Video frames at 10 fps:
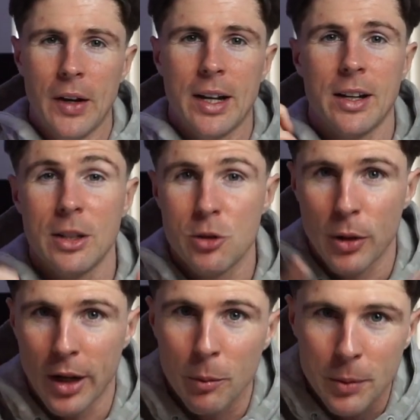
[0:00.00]
I need your
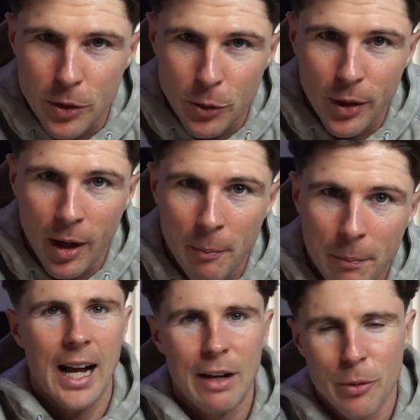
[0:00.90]
help to do
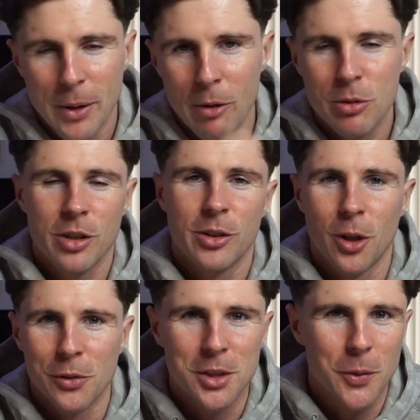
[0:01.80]
that. Everyone else, you're
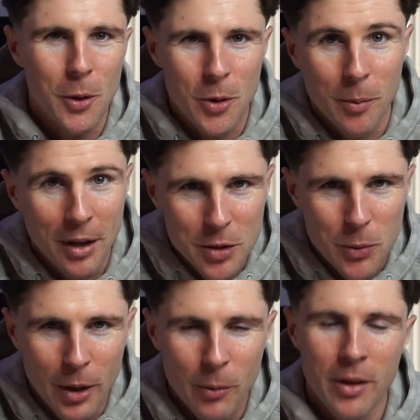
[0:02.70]
obviously welcome as
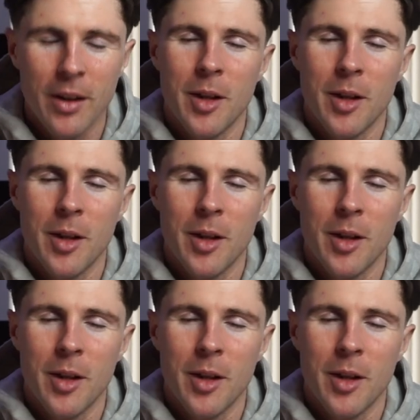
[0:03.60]
well.